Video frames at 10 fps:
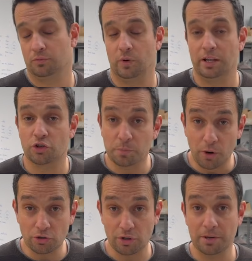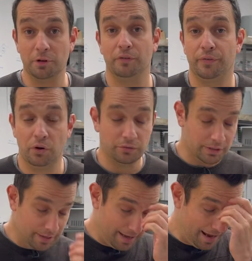When I spoke to him on the phone
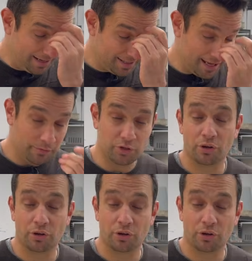and he said he was